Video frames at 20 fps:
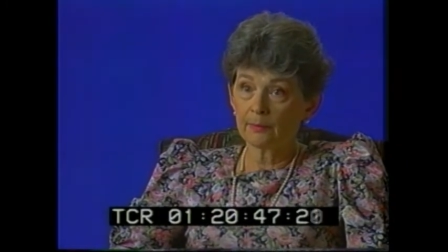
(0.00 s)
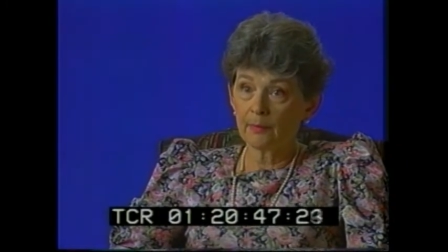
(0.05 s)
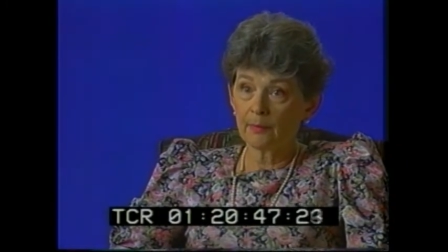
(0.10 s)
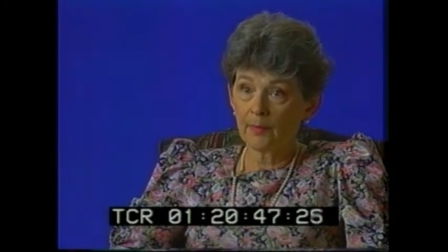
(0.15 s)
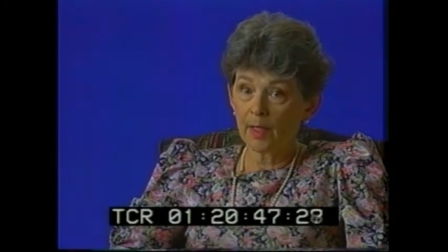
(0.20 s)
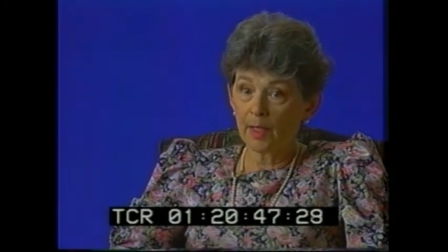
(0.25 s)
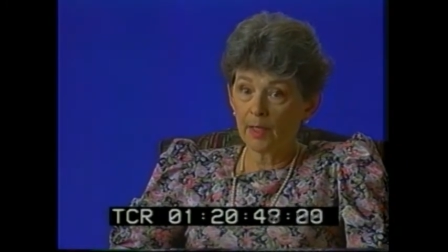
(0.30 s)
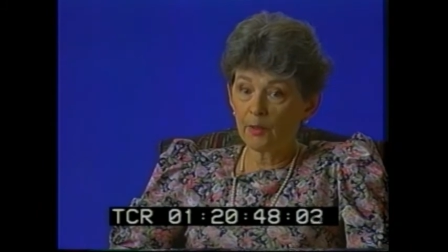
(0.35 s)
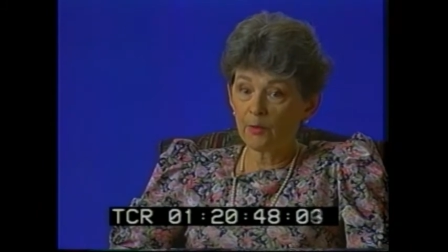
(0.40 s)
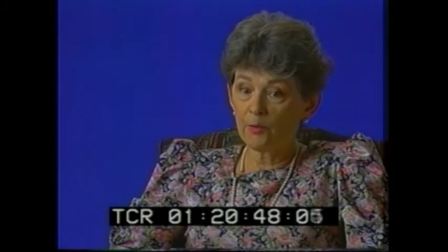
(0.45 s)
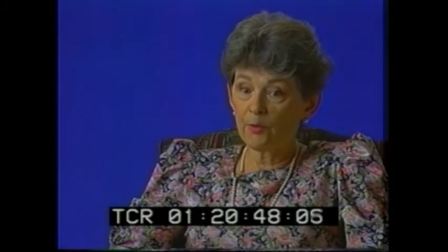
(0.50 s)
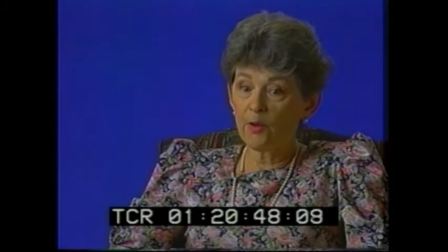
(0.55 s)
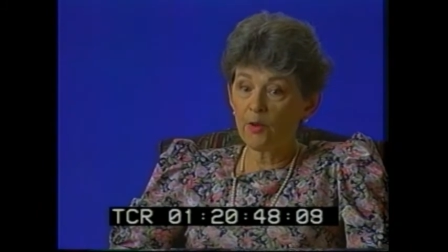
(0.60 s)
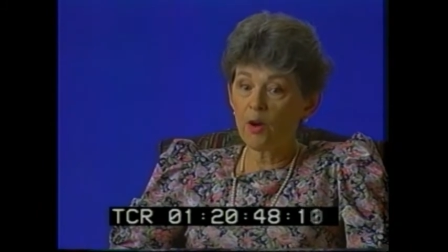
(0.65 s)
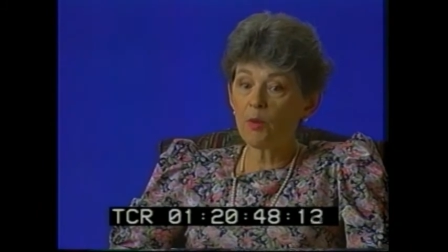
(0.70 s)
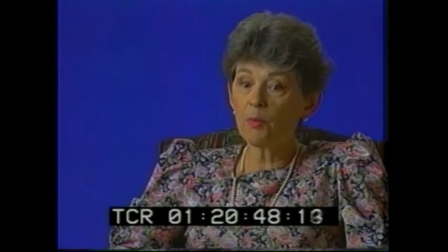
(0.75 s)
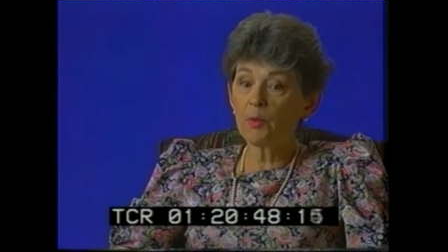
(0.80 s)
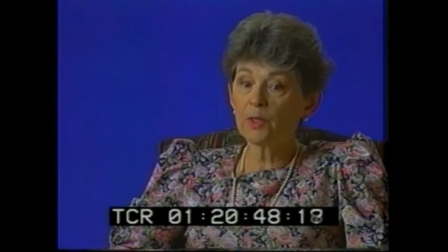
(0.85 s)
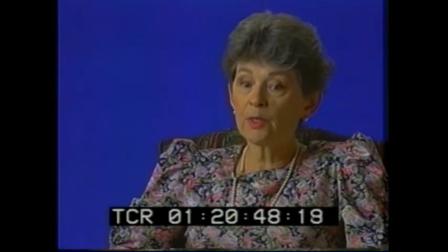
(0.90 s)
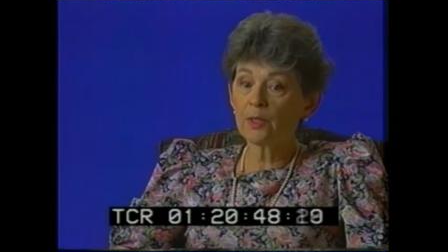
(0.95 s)
And if
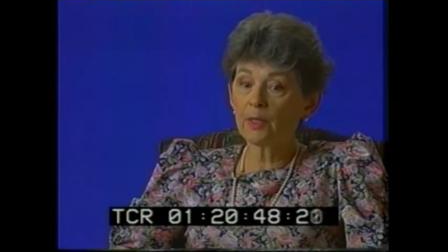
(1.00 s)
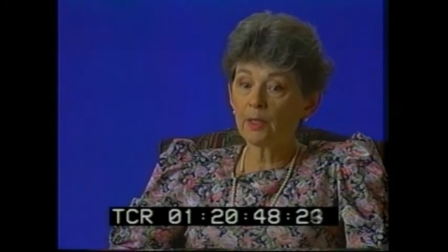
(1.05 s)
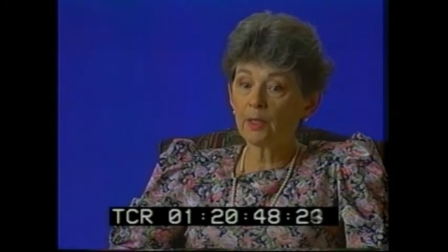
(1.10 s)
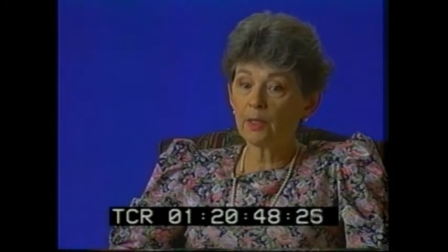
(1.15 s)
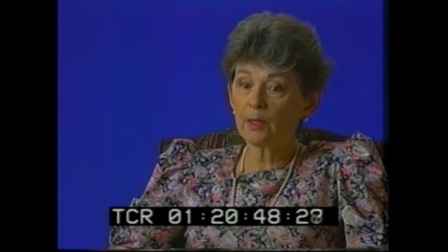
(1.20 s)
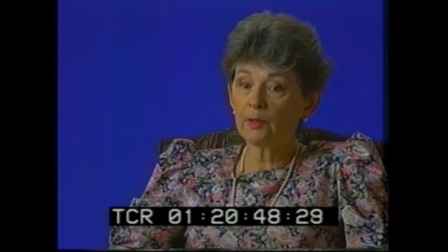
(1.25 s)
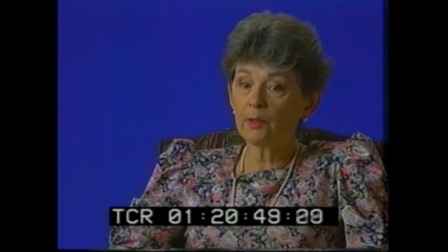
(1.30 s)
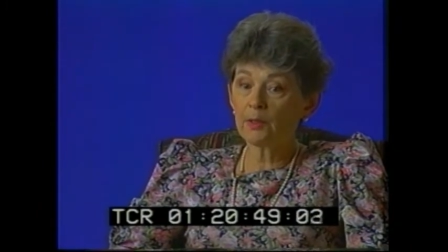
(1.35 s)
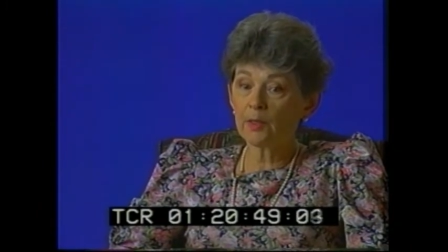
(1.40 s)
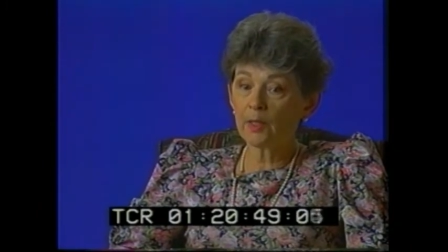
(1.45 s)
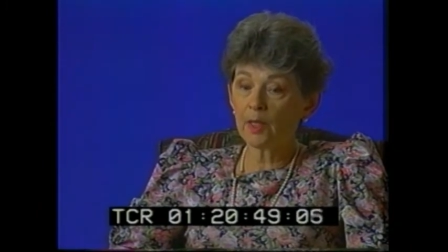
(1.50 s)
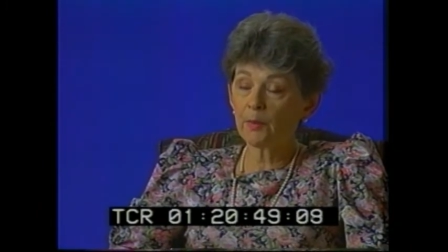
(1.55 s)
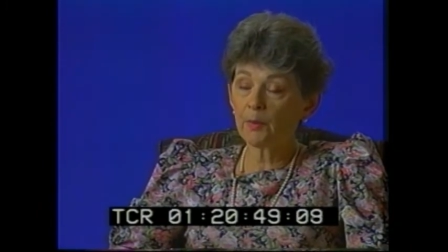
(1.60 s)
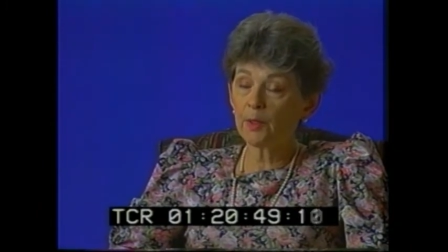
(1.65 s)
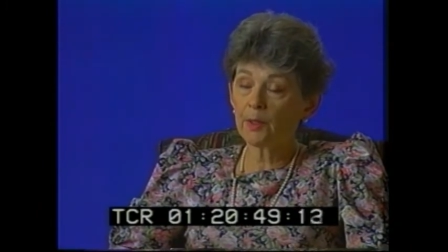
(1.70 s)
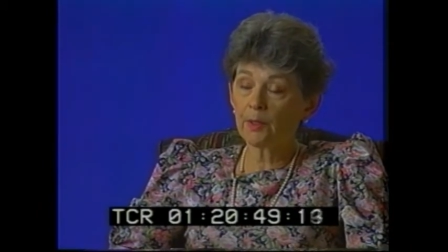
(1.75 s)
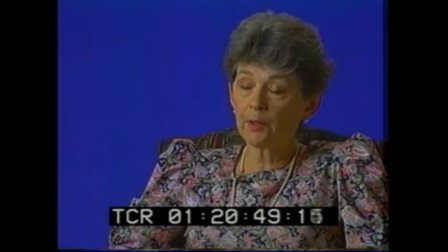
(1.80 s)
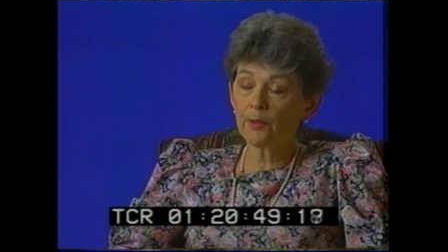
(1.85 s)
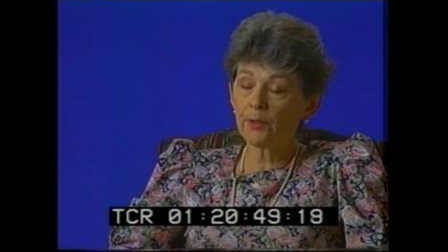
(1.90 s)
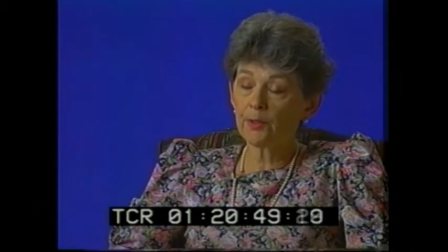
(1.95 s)
Faubus had had the same
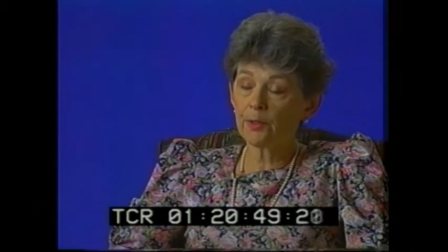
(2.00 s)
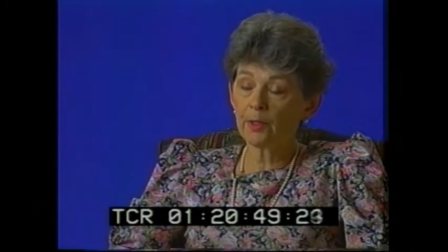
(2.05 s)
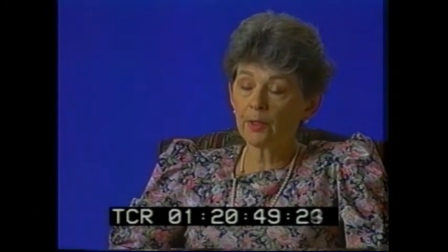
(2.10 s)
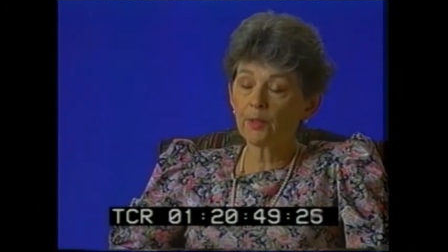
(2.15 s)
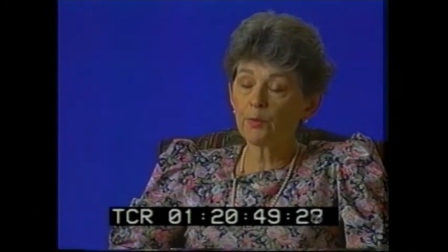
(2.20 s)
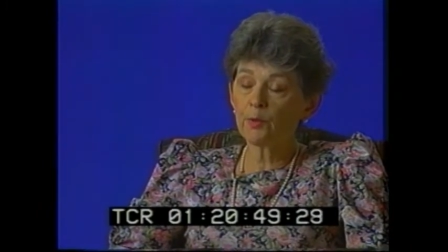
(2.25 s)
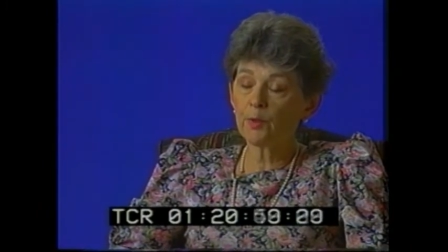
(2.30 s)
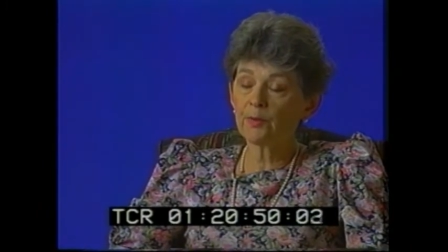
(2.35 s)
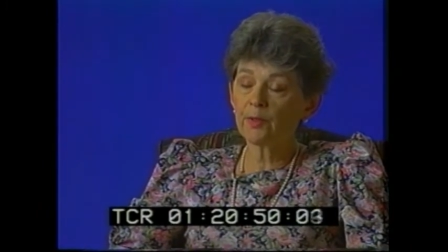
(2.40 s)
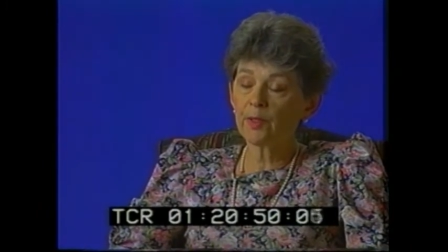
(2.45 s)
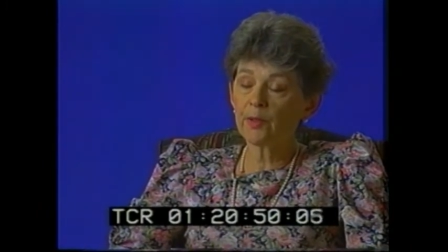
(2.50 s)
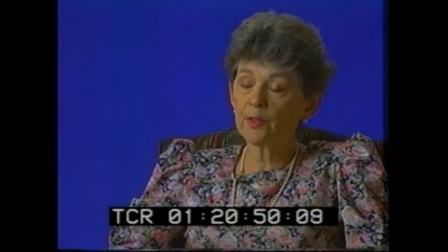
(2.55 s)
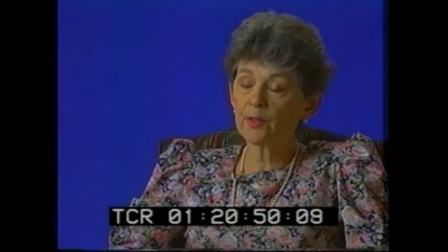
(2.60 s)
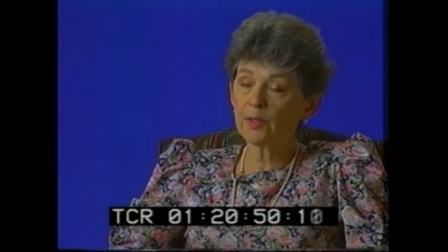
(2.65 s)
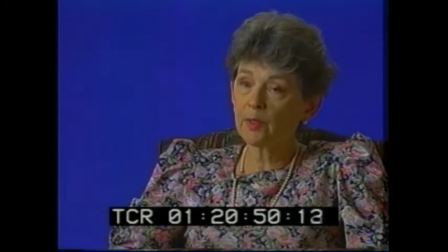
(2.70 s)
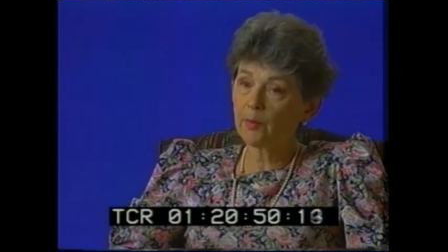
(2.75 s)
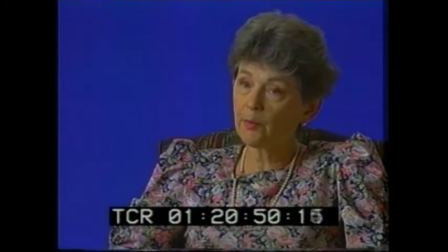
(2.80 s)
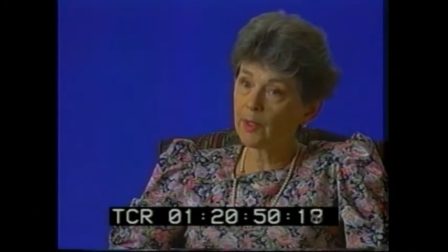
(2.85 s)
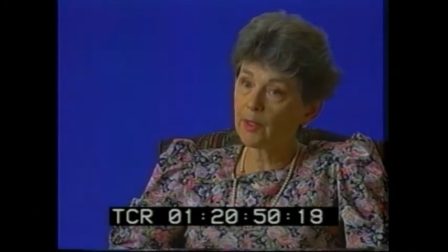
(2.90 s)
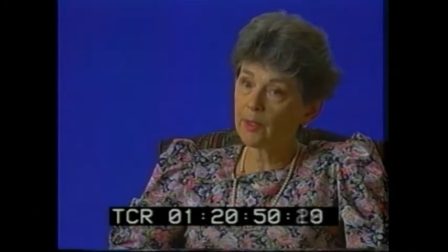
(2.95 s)
integrity, he would have done the
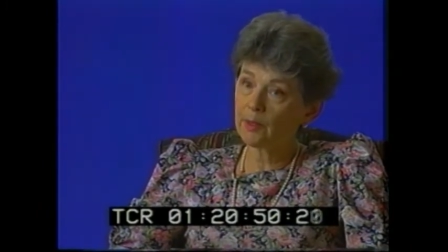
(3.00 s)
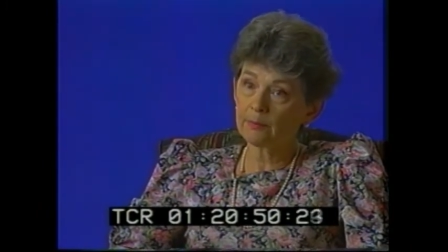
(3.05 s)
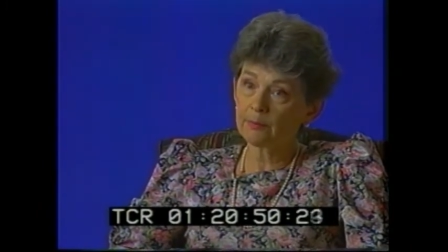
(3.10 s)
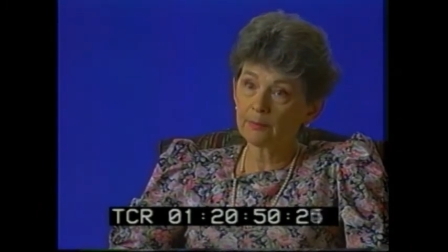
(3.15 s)
same thing.